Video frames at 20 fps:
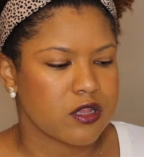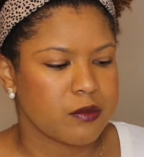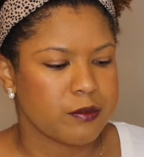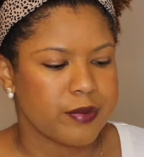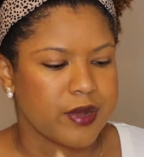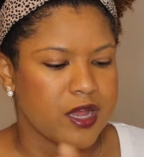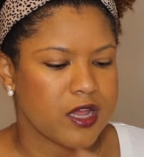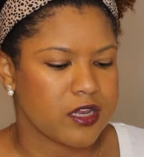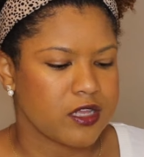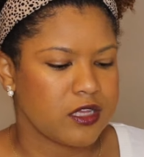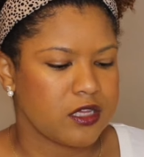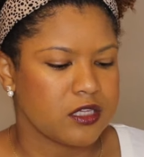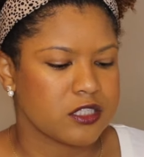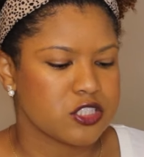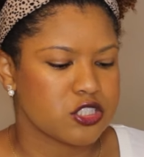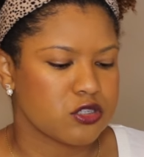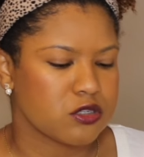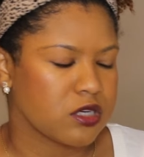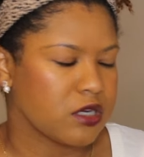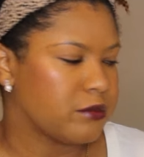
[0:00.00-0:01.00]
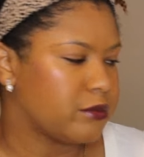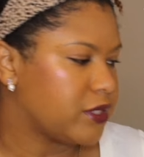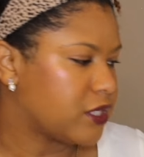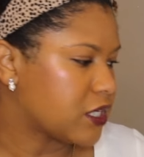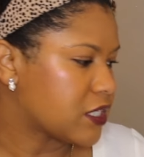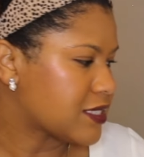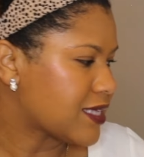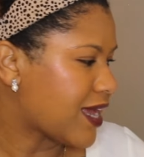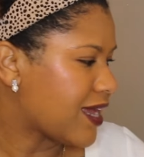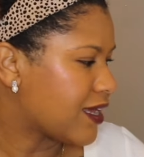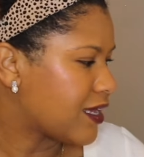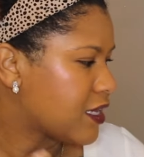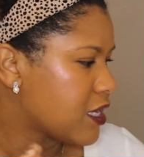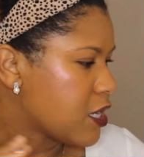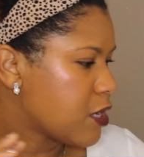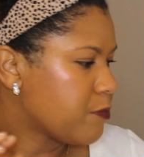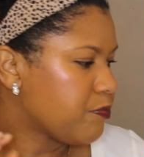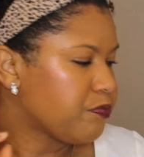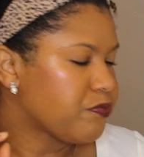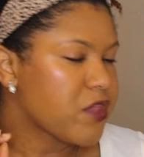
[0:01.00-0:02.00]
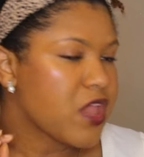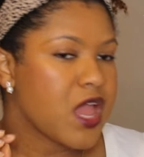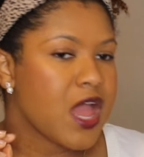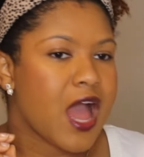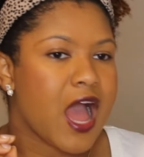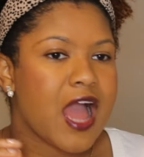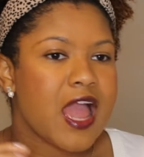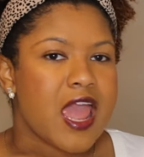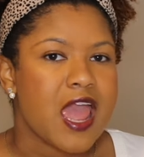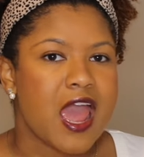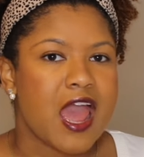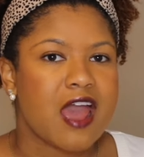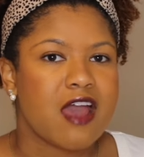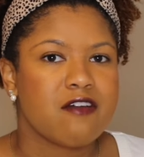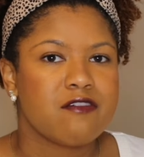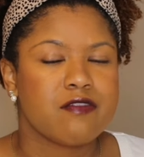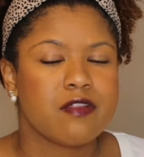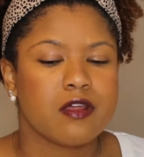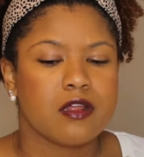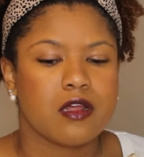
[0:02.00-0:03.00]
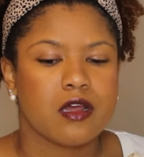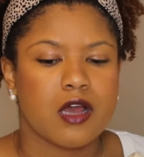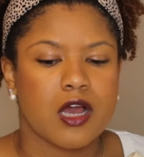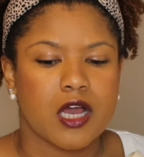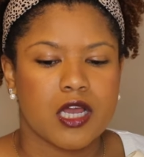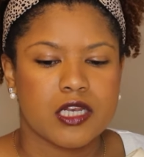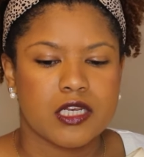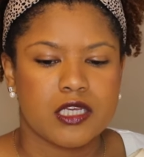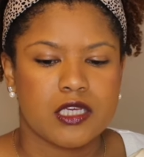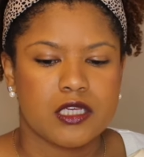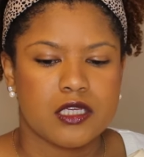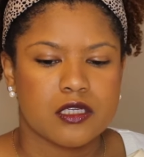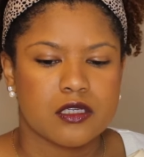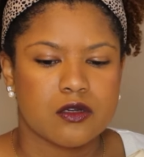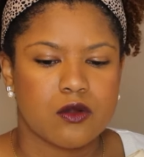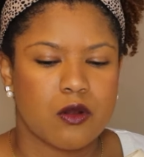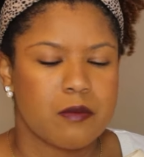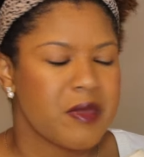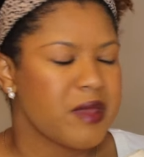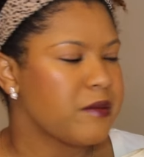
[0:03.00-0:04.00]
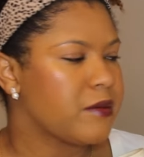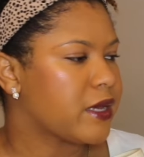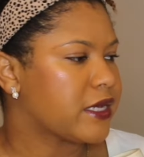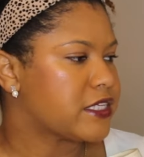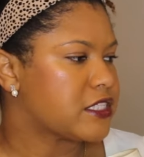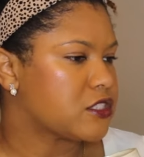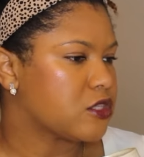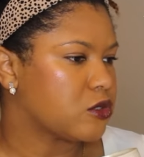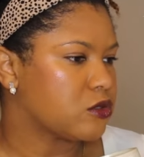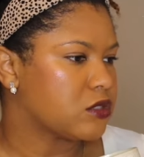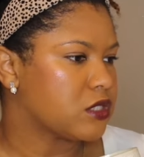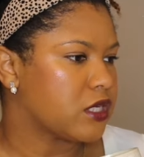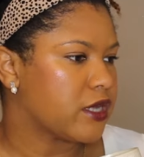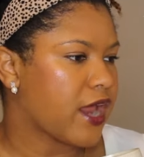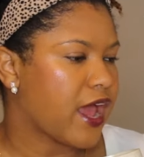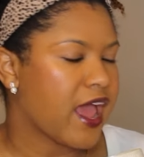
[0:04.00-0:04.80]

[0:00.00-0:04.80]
the body scrub because I I have the honey, or maybe I sold it.